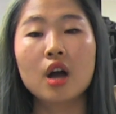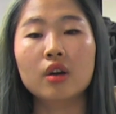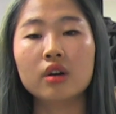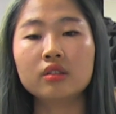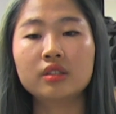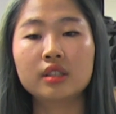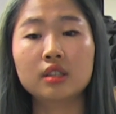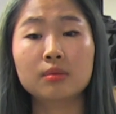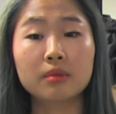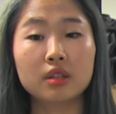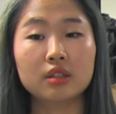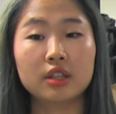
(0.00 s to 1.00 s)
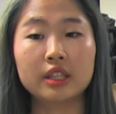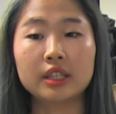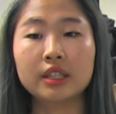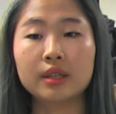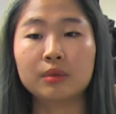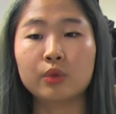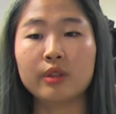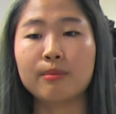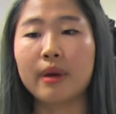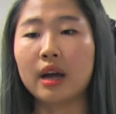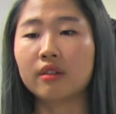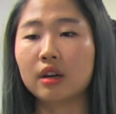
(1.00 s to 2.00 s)
Cross-disciplinary teams with
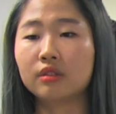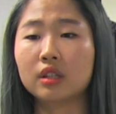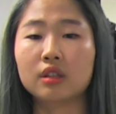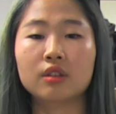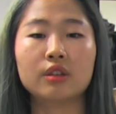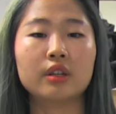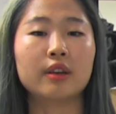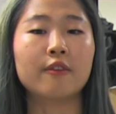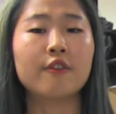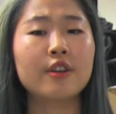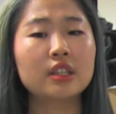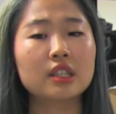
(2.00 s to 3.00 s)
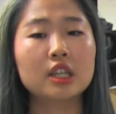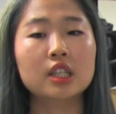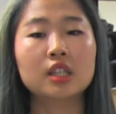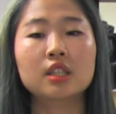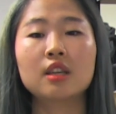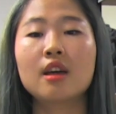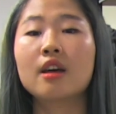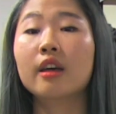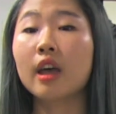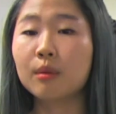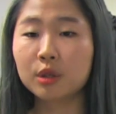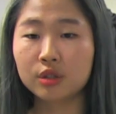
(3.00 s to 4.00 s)
backgrounds including physics,
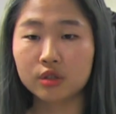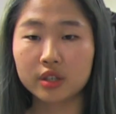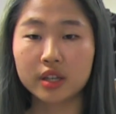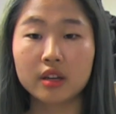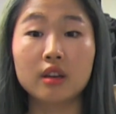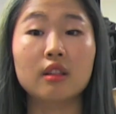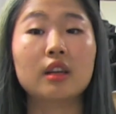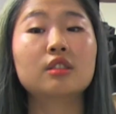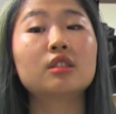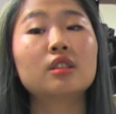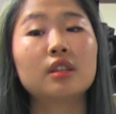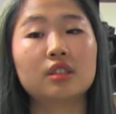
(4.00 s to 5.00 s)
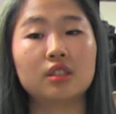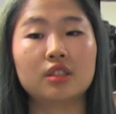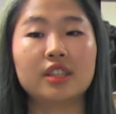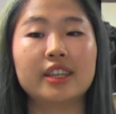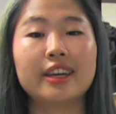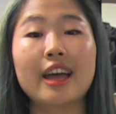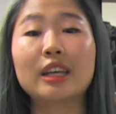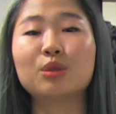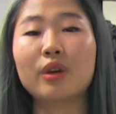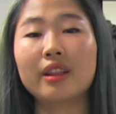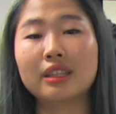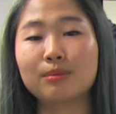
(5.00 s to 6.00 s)
chemistry, electrical engineering,
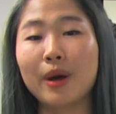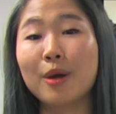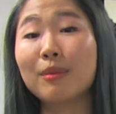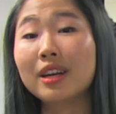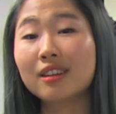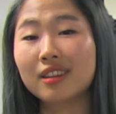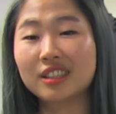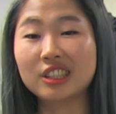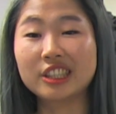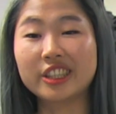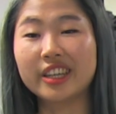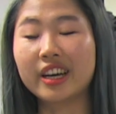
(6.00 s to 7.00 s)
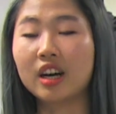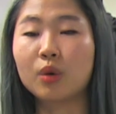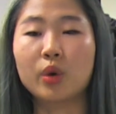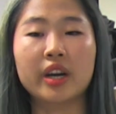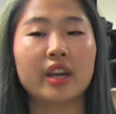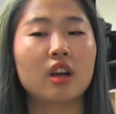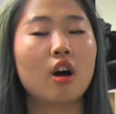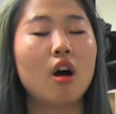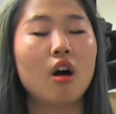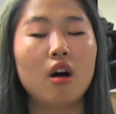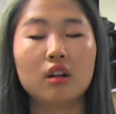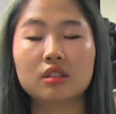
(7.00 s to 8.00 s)
as well as biomedical engineering are working
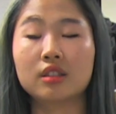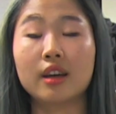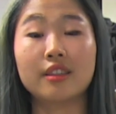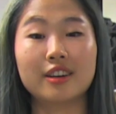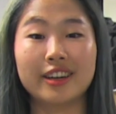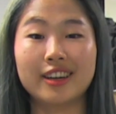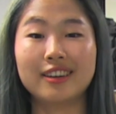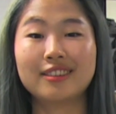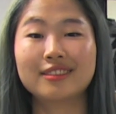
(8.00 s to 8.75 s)
all together here.